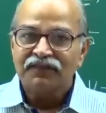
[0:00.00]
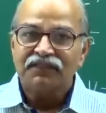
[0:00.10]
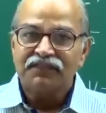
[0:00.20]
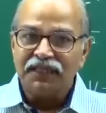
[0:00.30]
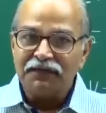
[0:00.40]

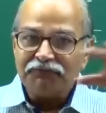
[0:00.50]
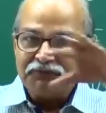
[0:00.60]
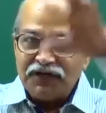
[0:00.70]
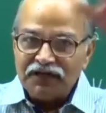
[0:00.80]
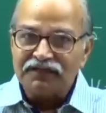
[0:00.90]
The same
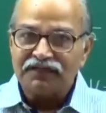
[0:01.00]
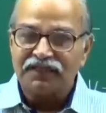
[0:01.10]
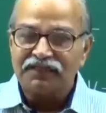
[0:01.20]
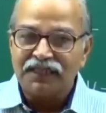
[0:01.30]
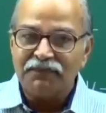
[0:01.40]
field,
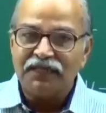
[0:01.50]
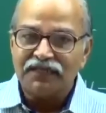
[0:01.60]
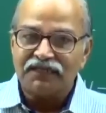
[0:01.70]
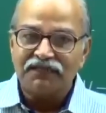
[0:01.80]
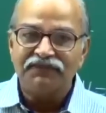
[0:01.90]
the same
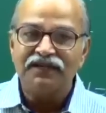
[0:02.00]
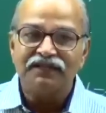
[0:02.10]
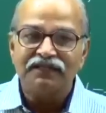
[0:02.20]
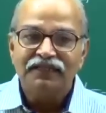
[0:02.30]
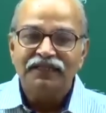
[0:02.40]
electric
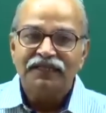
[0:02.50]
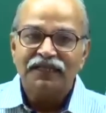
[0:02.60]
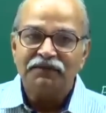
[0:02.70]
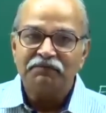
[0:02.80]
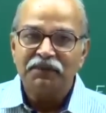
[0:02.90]
field
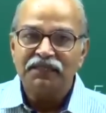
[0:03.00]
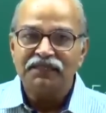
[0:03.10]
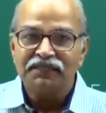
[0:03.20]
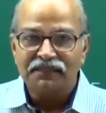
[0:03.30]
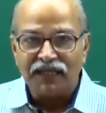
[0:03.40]
can be
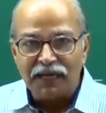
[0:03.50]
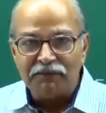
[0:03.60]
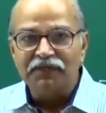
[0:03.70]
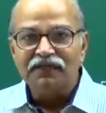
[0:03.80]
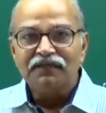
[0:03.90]

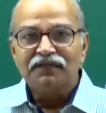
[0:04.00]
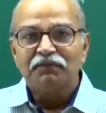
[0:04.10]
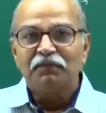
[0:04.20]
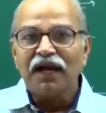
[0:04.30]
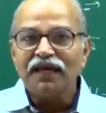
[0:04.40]
described
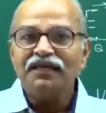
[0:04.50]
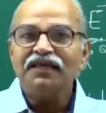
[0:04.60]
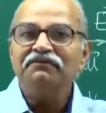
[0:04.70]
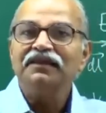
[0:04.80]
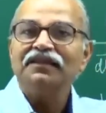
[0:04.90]
by
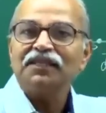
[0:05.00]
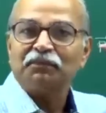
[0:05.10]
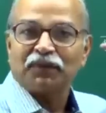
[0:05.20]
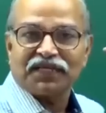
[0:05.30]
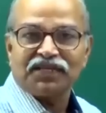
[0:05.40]
giving this
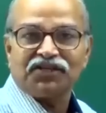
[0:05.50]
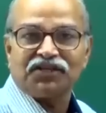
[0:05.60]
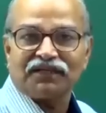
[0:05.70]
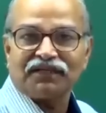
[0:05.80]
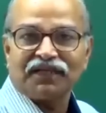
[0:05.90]

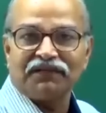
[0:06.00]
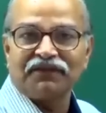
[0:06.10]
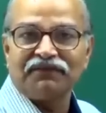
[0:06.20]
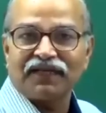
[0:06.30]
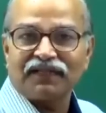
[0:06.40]
potential
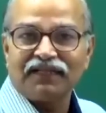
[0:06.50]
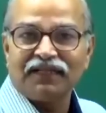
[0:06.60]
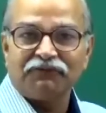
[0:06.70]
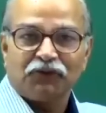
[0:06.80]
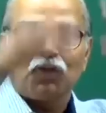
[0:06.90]
everywhere.
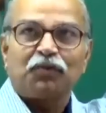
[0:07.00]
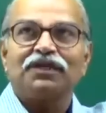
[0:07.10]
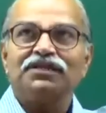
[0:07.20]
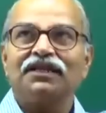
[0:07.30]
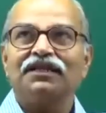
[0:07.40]
If you know
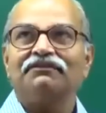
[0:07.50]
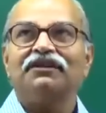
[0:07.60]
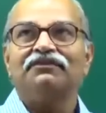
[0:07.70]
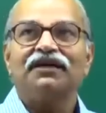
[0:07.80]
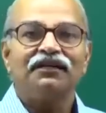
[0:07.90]
potential
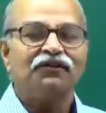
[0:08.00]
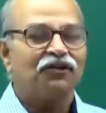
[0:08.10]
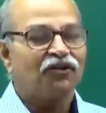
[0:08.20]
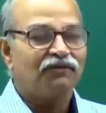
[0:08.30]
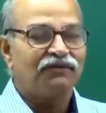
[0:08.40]
everywhere, you
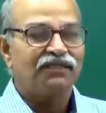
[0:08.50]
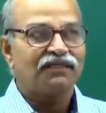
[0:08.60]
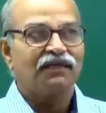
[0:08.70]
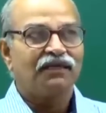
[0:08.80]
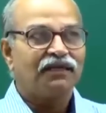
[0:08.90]
can
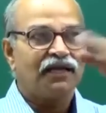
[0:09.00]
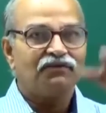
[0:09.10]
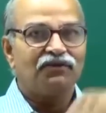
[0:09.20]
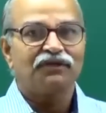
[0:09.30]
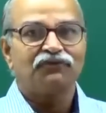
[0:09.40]
always
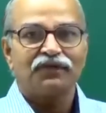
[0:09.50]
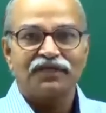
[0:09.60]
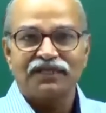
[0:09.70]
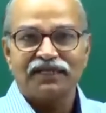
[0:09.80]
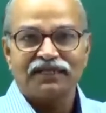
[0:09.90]
calculate what
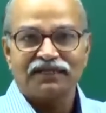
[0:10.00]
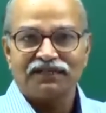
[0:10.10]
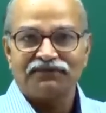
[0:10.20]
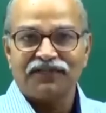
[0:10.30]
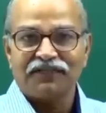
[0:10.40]
is the
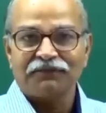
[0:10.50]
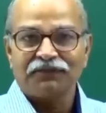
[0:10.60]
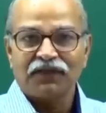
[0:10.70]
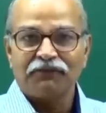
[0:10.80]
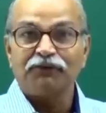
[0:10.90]
electric field.
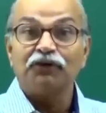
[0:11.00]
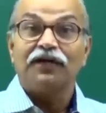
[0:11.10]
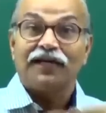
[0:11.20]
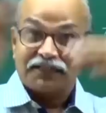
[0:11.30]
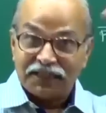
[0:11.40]
If you know
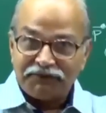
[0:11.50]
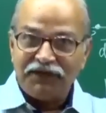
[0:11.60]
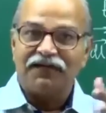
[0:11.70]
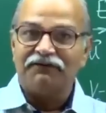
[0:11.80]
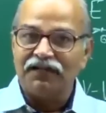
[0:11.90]
electric
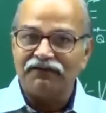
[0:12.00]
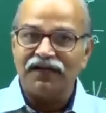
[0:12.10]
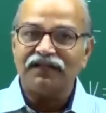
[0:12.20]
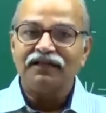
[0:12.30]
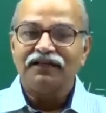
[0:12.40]
field
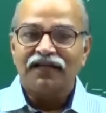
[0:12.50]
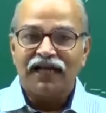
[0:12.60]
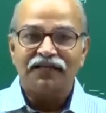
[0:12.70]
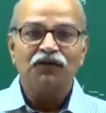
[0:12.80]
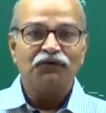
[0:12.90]
everywhere
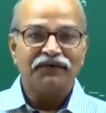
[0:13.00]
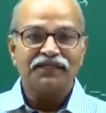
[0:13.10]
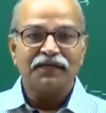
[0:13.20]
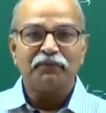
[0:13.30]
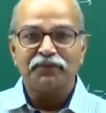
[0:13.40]
and you
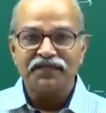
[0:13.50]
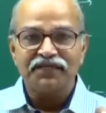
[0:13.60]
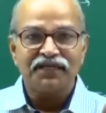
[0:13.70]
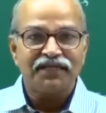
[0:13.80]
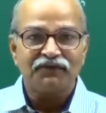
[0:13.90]
fix up
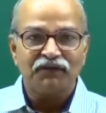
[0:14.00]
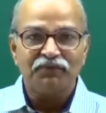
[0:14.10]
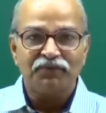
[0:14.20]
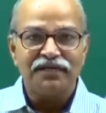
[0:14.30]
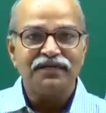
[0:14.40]
potential at
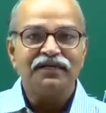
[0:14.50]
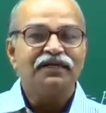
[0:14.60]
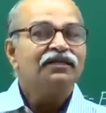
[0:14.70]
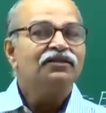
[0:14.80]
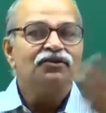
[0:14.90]
one point,
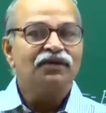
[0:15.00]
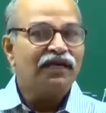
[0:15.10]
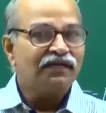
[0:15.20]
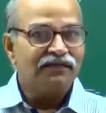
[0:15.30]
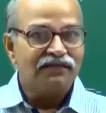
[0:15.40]
you
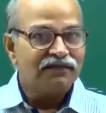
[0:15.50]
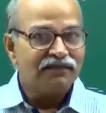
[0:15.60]
can